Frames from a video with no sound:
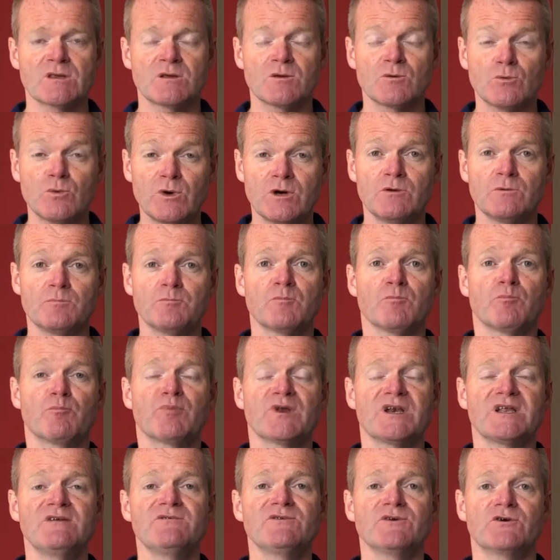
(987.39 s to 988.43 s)
Well,
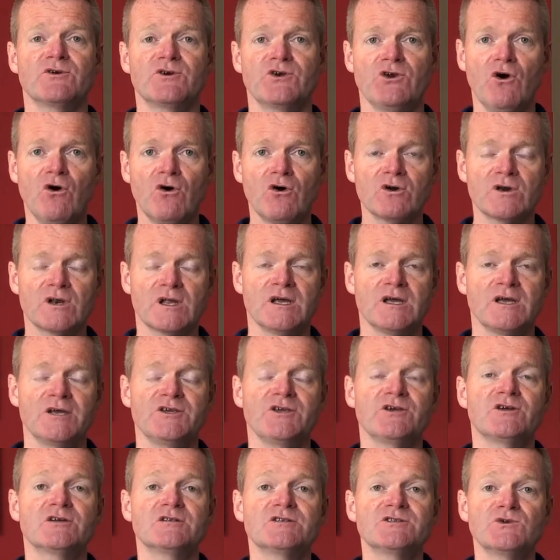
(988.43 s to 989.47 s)
believe it or not, you
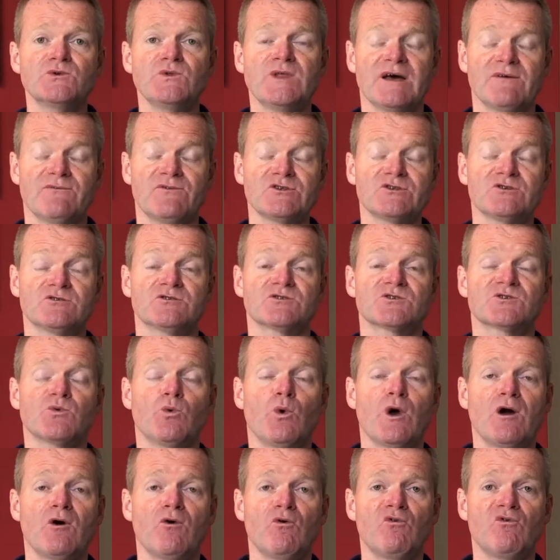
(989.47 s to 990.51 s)
can do that for just
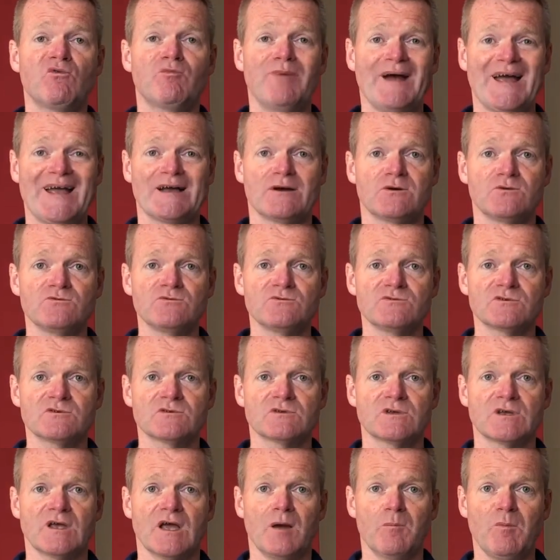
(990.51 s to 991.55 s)
£12
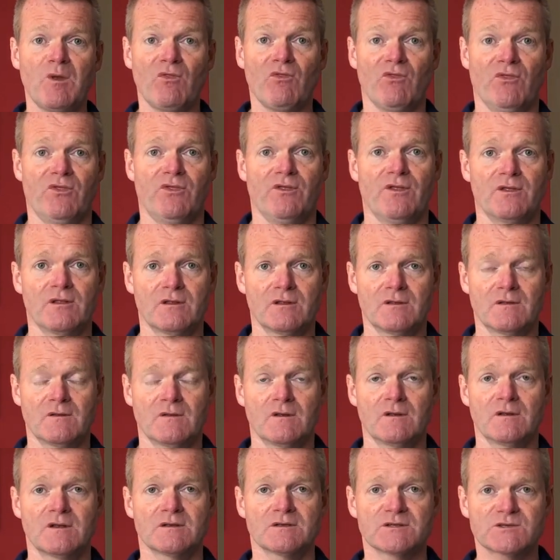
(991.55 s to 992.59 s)
a month.
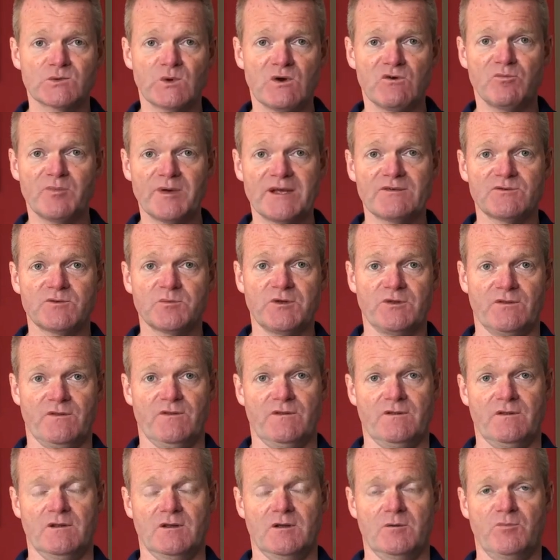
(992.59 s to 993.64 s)
£12 a month
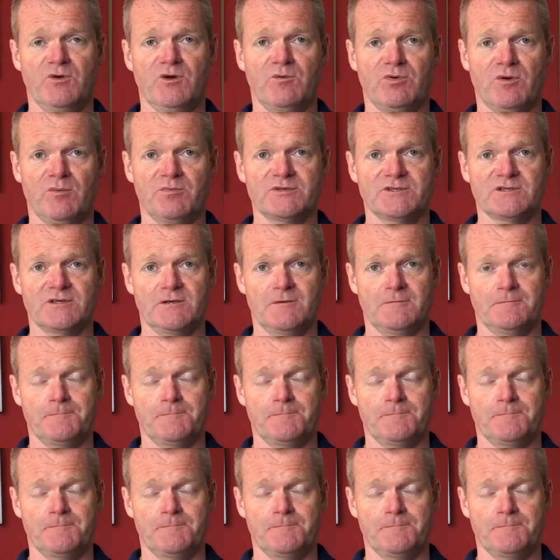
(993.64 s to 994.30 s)
per property.